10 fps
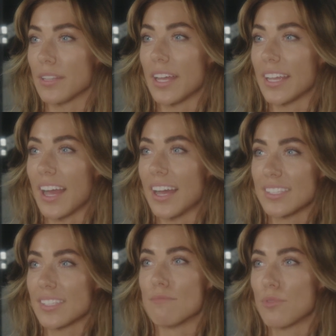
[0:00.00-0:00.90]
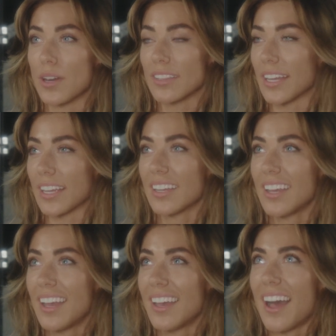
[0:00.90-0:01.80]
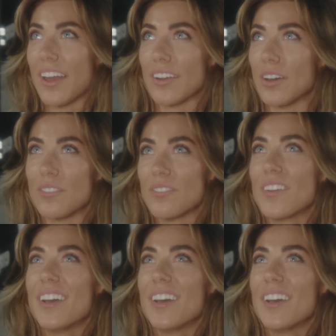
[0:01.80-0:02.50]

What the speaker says: But like at some point, like, I don't know,